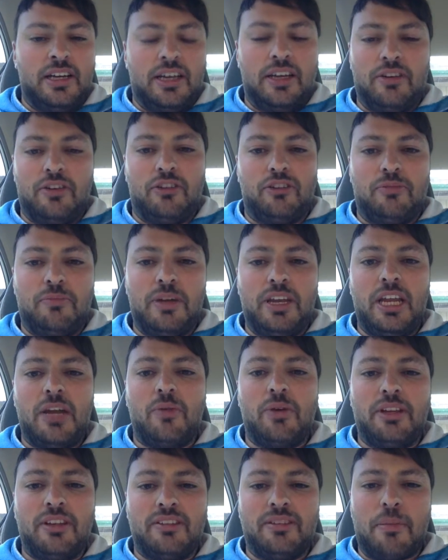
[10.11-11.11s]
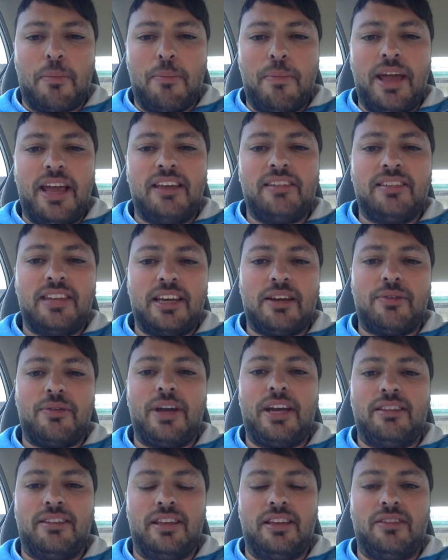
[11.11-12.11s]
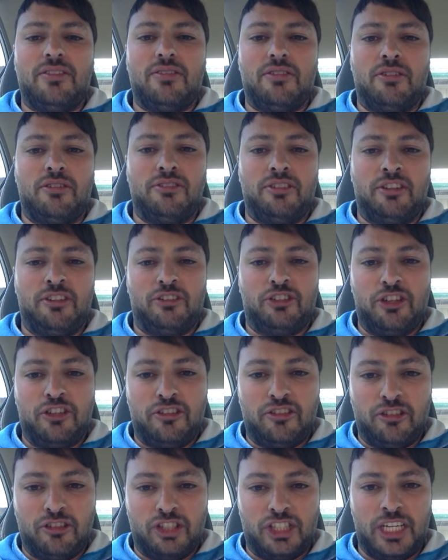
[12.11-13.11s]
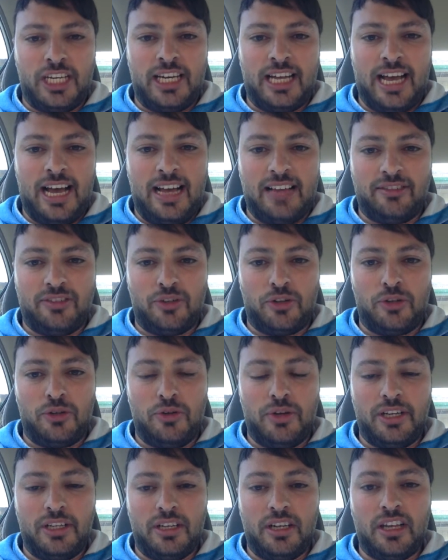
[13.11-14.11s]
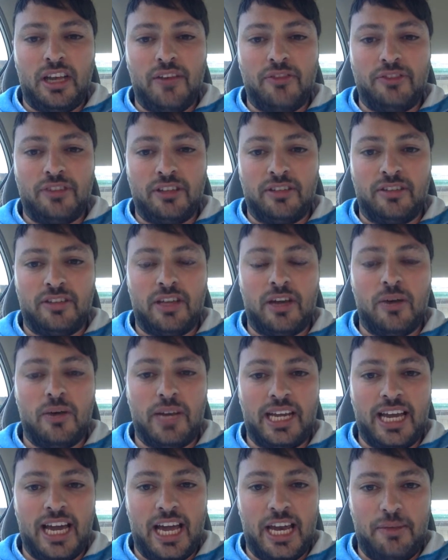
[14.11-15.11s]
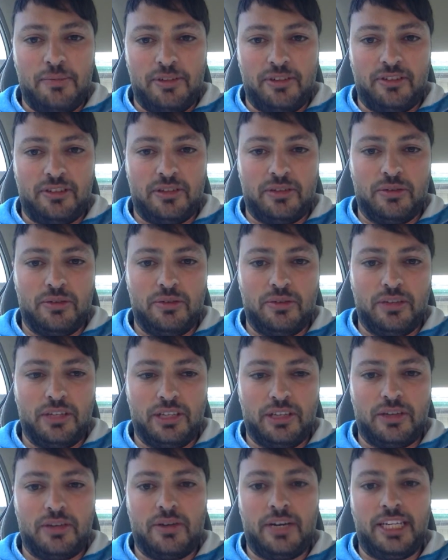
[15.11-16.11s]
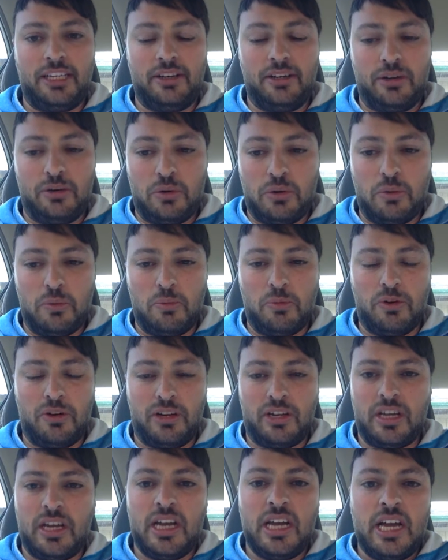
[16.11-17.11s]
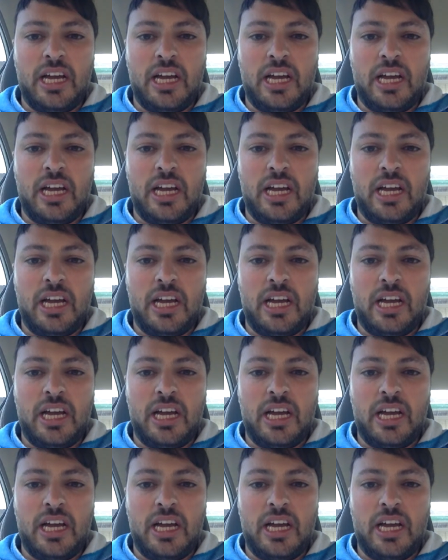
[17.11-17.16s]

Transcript: and just meeting with these amazing, great interns that Jason Chin has who are doing the Love Says Go Academy School and correcting their homework.